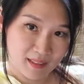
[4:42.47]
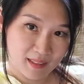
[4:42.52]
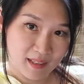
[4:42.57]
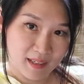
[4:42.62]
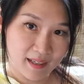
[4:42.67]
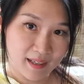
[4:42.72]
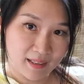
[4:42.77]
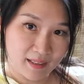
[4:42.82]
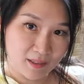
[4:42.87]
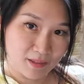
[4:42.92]

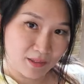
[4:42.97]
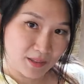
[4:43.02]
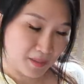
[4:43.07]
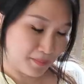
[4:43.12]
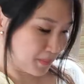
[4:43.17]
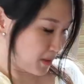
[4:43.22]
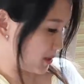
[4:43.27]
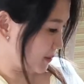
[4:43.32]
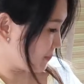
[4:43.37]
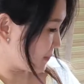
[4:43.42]
I use a
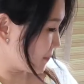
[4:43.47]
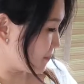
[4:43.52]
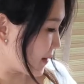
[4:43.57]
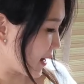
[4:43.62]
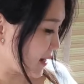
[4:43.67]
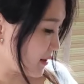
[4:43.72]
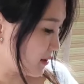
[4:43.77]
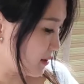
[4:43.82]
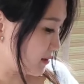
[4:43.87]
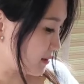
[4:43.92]

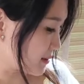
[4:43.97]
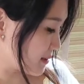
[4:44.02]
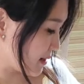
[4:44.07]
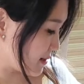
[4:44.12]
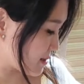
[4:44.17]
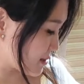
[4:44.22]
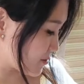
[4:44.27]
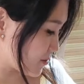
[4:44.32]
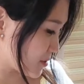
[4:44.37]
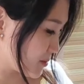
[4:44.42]
bag
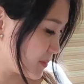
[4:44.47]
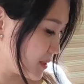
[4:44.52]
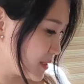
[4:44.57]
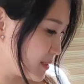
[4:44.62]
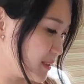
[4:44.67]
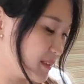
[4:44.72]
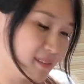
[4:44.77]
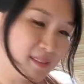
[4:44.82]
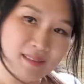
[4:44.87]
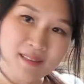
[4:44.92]
organizer from it,
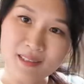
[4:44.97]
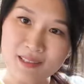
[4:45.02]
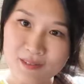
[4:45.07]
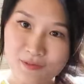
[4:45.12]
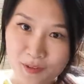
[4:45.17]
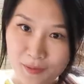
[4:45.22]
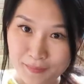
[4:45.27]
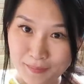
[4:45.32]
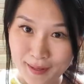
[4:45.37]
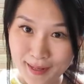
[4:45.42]
and this is
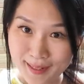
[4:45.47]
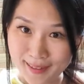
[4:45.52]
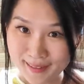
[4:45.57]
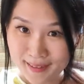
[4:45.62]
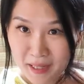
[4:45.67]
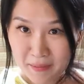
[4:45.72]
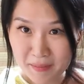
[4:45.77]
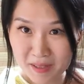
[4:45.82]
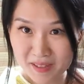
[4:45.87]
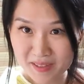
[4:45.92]
from my
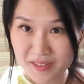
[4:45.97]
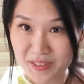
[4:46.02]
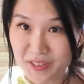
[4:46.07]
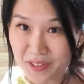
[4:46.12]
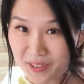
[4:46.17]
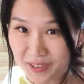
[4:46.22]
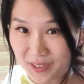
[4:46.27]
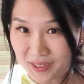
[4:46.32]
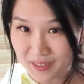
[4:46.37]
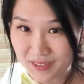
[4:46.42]
Damier
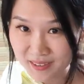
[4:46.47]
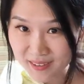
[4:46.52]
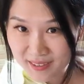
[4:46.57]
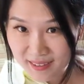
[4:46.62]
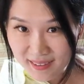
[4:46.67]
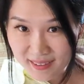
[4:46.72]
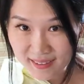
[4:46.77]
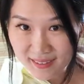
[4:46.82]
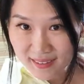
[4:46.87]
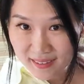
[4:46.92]
Azur
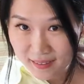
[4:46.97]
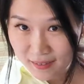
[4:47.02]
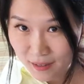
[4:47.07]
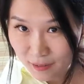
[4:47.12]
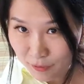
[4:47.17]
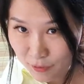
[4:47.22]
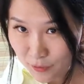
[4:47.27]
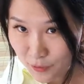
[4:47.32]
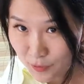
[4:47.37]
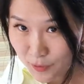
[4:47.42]

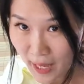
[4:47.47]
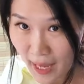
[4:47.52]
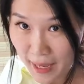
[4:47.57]
Neverfull